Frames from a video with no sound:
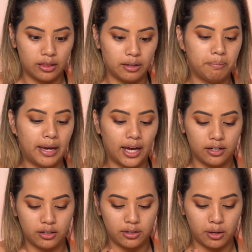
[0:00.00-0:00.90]
the
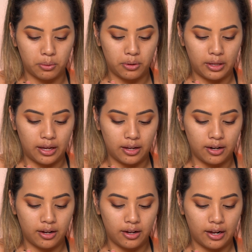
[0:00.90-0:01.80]
band is so
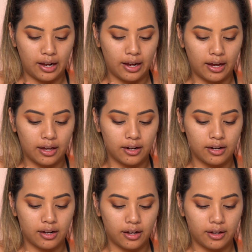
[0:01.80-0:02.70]
thin
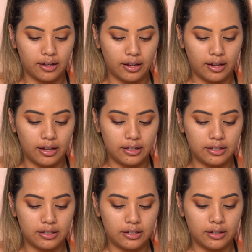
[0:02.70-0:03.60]
and it
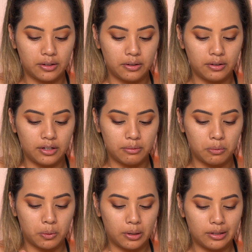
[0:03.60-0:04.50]
still is
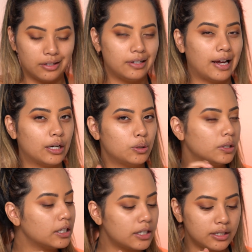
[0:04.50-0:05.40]
more on the
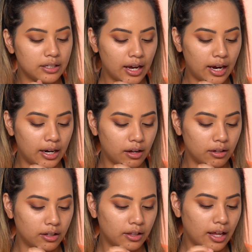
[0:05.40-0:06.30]
naturalish side
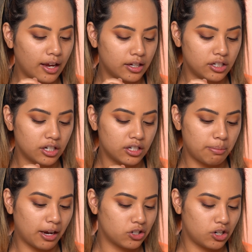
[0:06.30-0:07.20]
on the lash
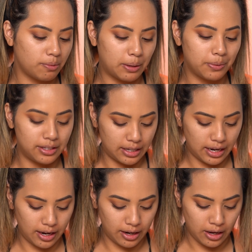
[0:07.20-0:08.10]
spectrum, I would
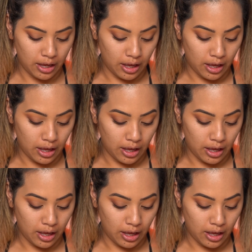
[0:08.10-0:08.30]
say,